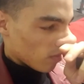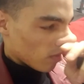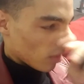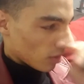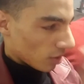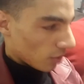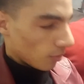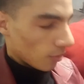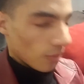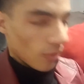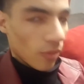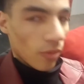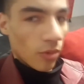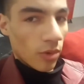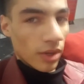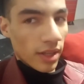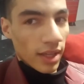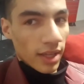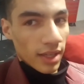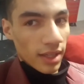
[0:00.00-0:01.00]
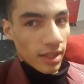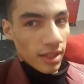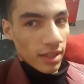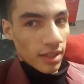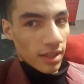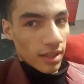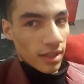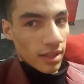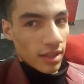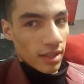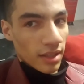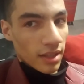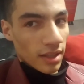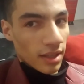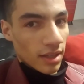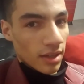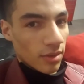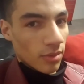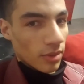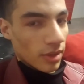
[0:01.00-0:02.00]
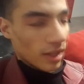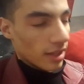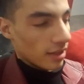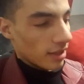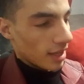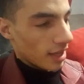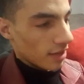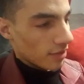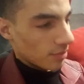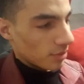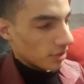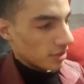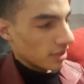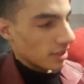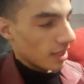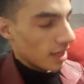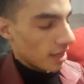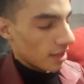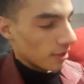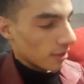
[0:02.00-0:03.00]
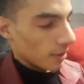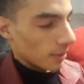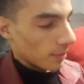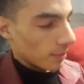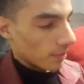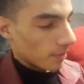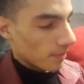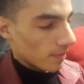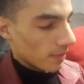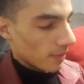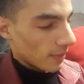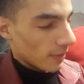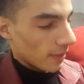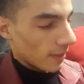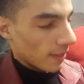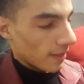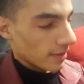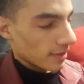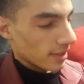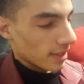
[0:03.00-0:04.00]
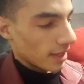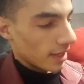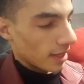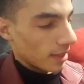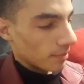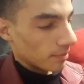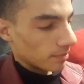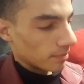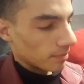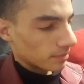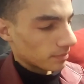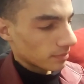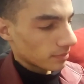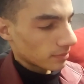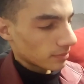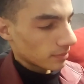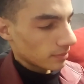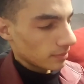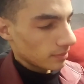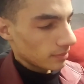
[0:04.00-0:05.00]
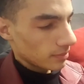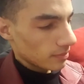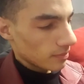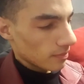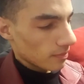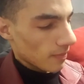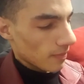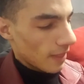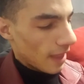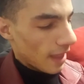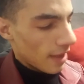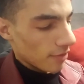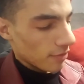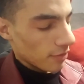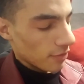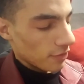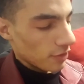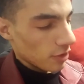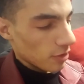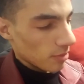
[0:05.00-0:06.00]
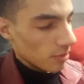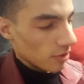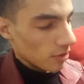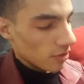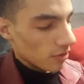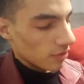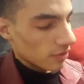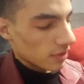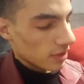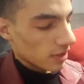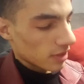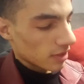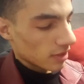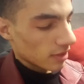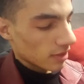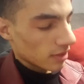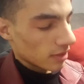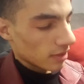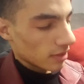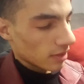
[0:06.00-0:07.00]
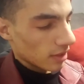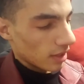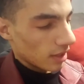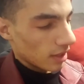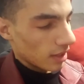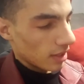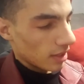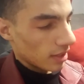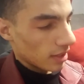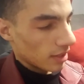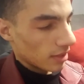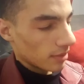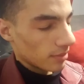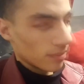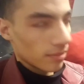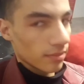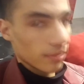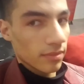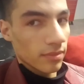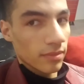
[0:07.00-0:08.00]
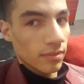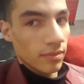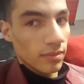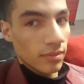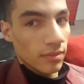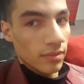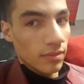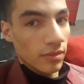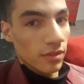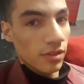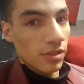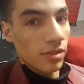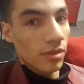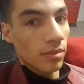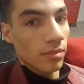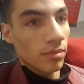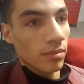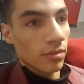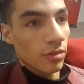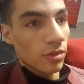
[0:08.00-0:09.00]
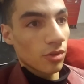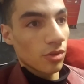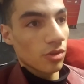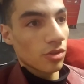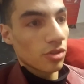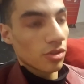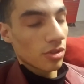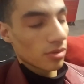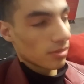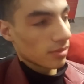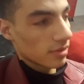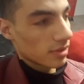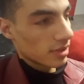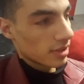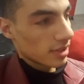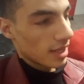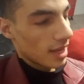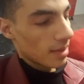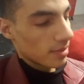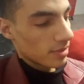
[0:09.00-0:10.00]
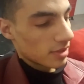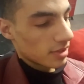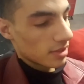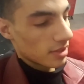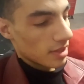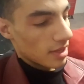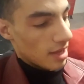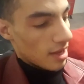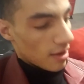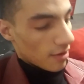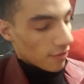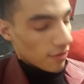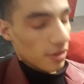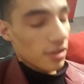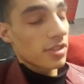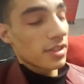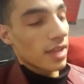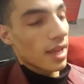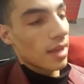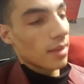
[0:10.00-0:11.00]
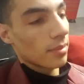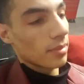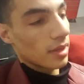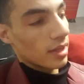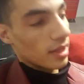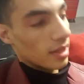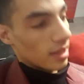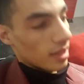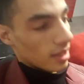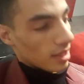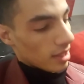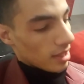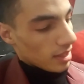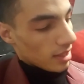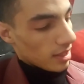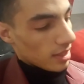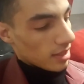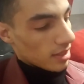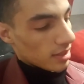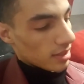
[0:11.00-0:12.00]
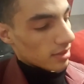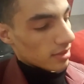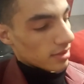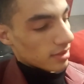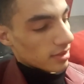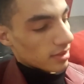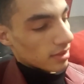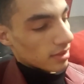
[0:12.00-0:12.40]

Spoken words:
what I have put together is that I have a few moves, some crucial steps. First step is,